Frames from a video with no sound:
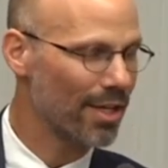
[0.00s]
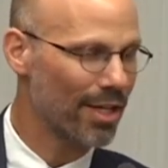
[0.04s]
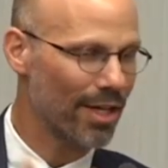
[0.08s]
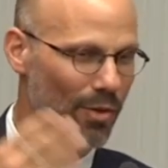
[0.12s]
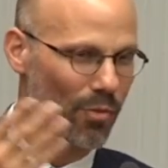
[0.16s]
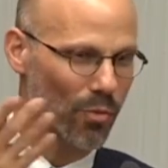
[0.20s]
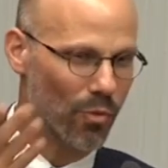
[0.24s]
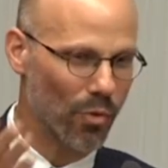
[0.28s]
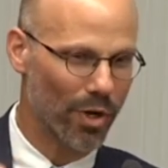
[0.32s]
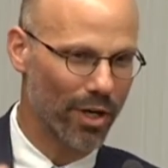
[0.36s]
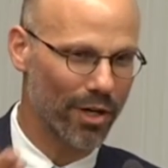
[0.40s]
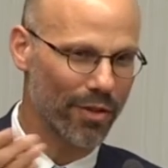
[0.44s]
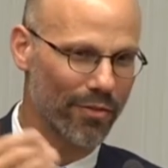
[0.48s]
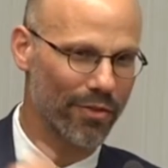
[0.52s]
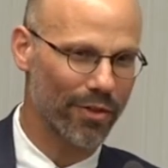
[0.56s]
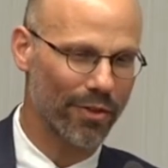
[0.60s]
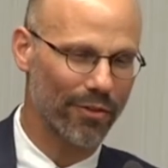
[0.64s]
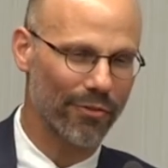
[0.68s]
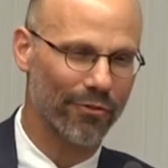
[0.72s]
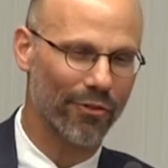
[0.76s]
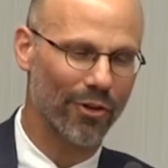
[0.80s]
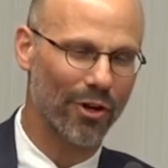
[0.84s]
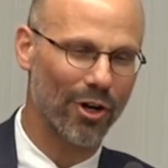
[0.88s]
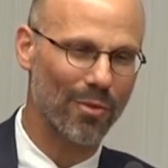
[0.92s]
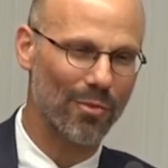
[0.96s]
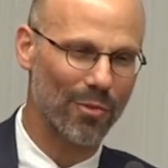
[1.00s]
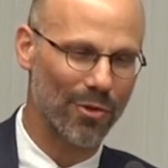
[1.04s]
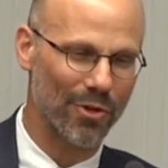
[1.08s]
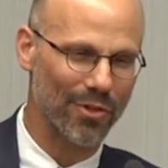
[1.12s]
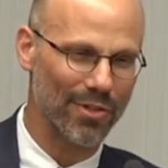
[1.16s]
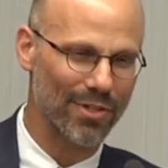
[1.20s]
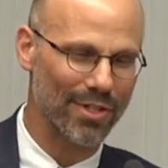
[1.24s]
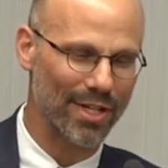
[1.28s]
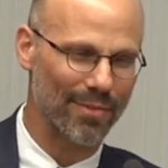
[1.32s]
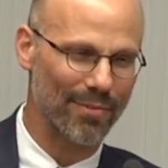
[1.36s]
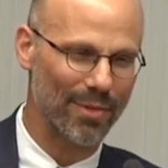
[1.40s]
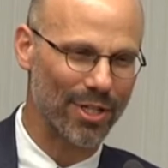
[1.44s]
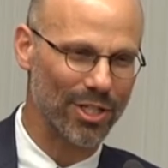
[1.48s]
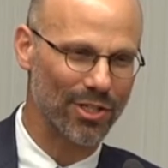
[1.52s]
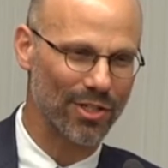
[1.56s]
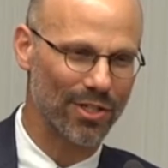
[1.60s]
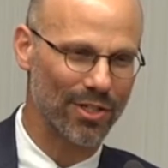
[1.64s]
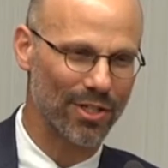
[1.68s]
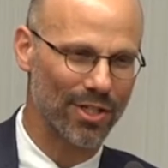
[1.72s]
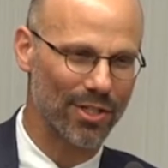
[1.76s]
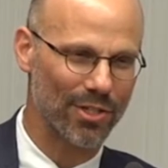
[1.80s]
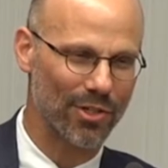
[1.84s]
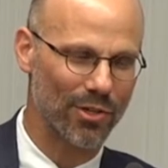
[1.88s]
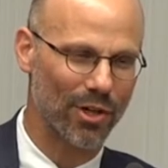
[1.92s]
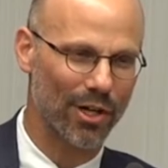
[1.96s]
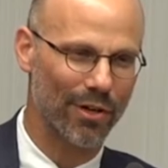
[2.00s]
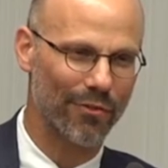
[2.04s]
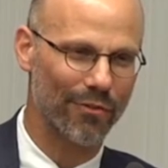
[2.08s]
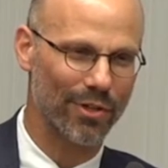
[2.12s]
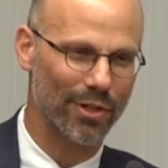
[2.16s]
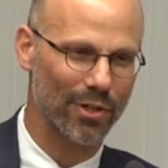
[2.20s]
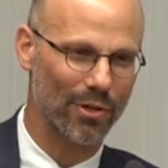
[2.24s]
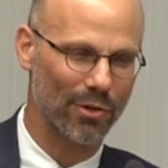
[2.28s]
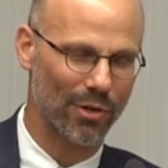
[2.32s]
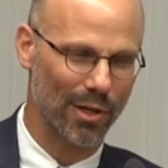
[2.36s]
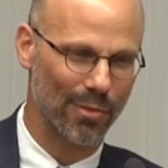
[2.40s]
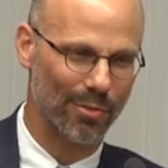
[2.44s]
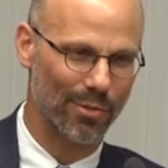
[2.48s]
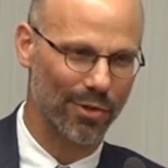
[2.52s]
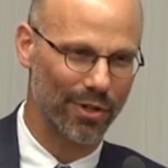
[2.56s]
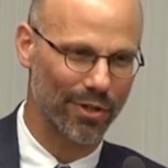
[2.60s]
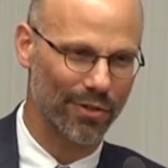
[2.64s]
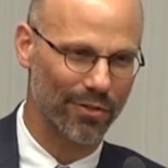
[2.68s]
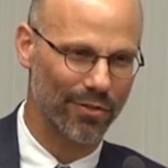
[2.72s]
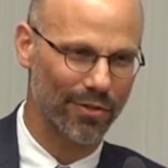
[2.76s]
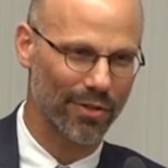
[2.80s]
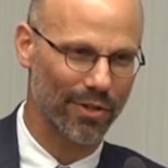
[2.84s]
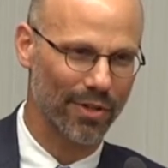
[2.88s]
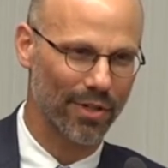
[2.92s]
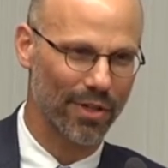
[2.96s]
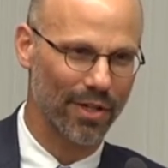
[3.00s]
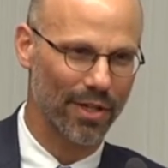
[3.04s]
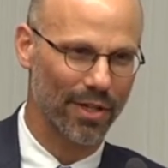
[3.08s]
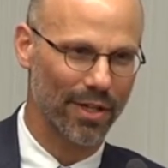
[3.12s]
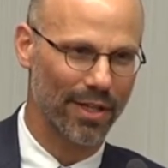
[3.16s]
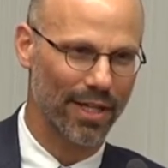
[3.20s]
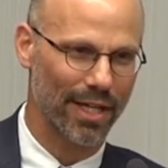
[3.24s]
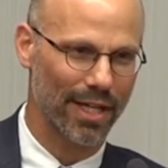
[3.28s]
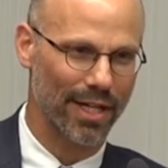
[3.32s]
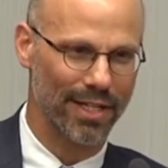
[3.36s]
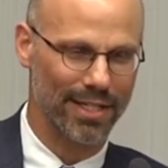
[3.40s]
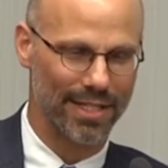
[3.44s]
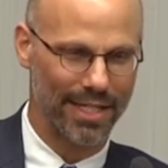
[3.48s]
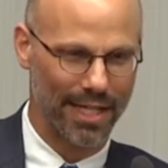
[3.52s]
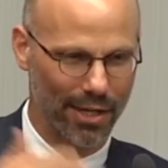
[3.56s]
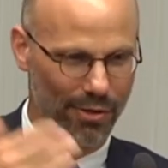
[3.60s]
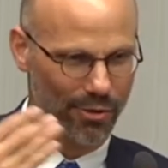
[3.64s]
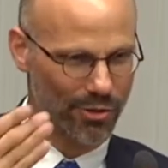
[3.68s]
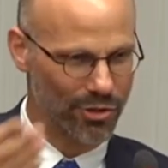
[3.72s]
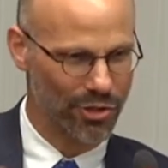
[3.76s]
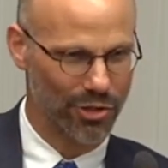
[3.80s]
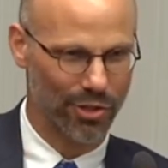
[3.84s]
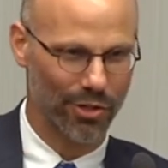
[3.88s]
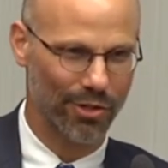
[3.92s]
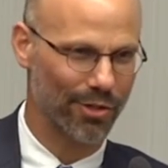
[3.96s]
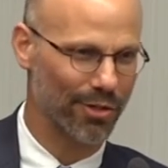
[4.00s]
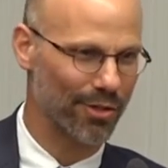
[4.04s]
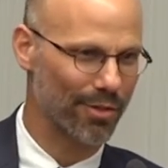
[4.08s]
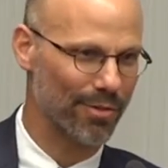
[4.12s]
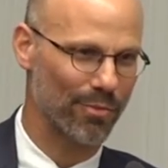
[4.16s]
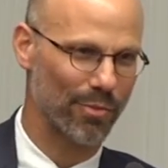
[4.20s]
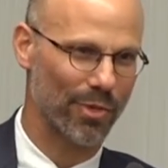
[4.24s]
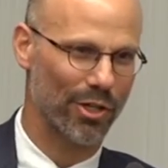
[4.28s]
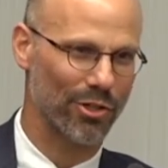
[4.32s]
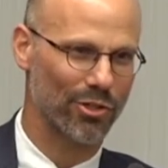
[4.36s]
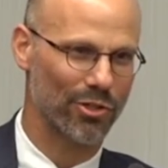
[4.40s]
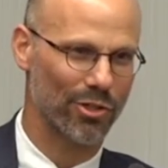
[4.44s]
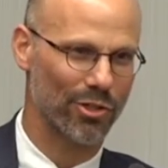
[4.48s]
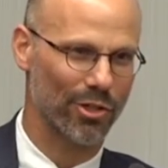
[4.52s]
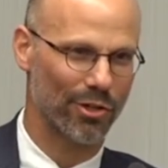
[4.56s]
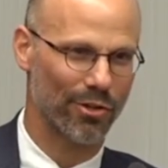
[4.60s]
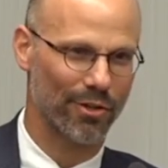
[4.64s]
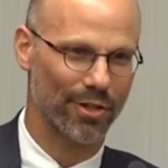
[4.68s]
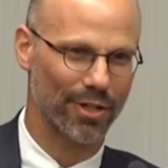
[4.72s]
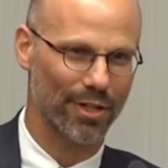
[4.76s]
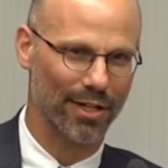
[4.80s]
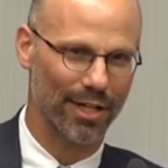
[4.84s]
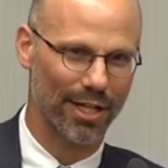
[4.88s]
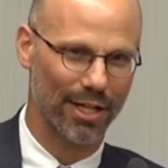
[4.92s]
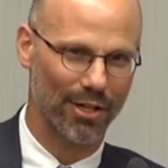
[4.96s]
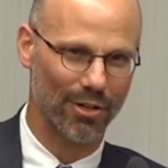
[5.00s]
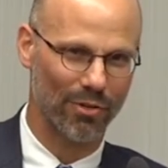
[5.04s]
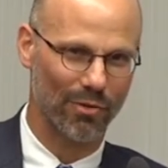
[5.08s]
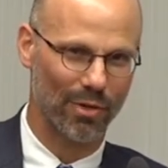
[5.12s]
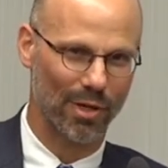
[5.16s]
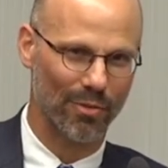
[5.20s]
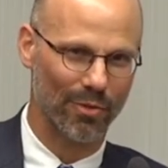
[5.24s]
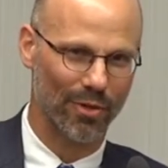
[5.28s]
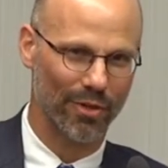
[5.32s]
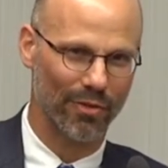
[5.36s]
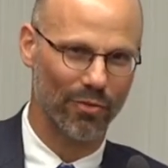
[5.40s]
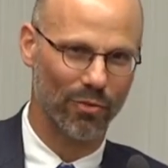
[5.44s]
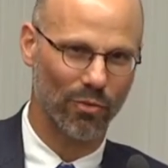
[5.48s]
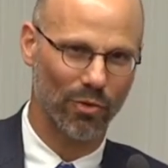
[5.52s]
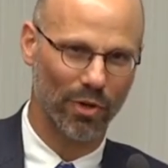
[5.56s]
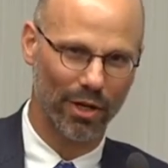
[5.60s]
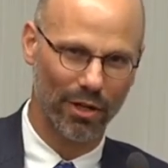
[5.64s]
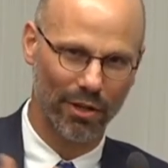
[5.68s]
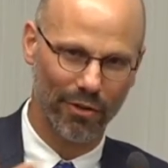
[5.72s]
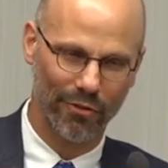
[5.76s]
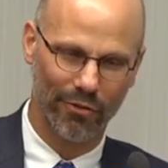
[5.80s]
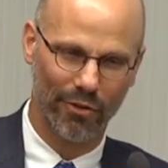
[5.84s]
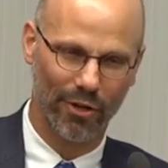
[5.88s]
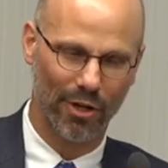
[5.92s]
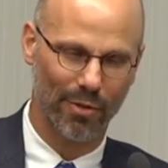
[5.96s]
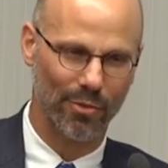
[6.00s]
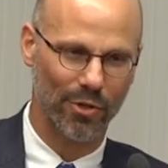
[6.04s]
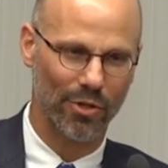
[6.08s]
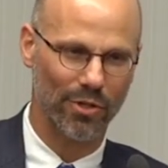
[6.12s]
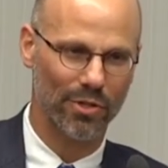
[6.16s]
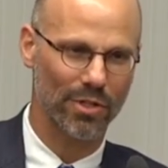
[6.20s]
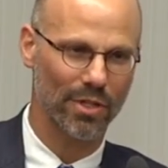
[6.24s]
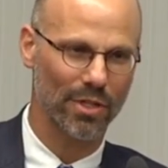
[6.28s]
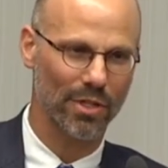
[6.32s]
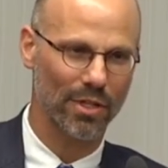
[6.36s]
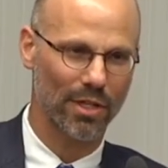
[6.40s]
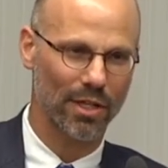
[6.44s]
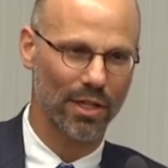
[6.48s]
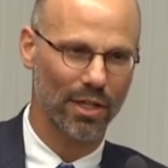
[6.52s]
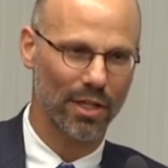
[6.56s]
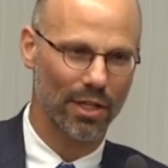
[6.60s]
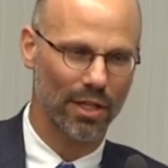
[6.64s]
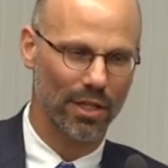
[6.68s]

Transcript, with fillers: And one of the farmers, I mentioned this coffee cooperative that is now a sugar, brown sugar and cacao cooperative, one of the farmers it,